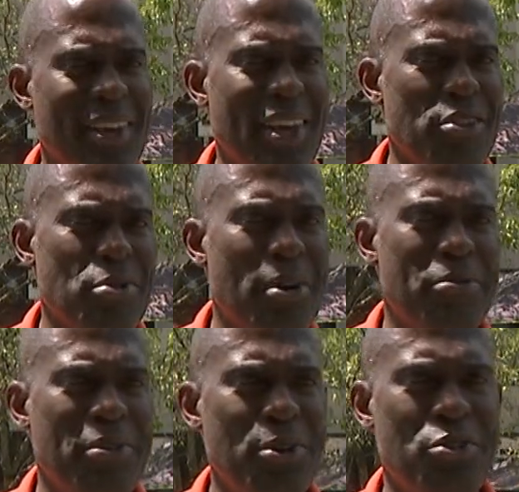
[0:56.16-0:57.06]
kids are our
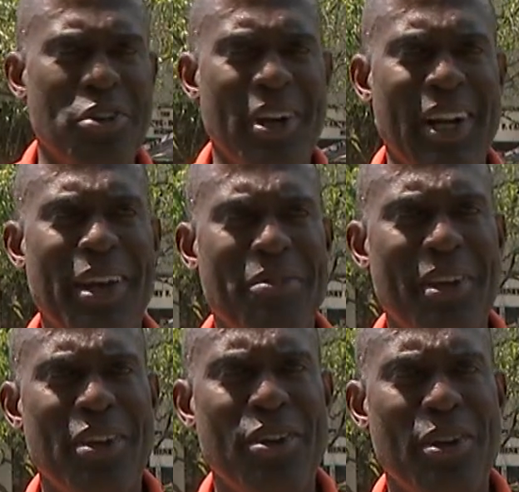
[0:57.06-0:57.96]
future, and I
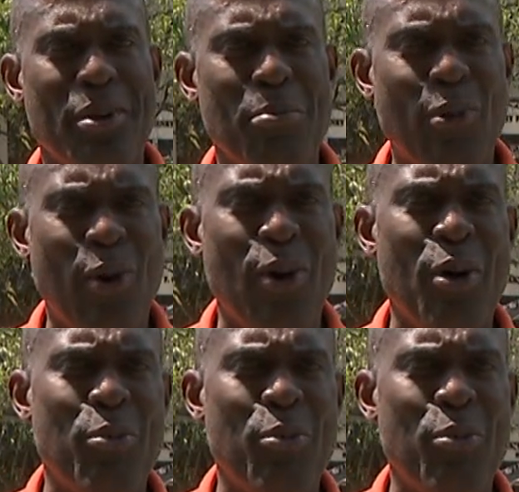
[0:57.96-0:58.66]
think you know the more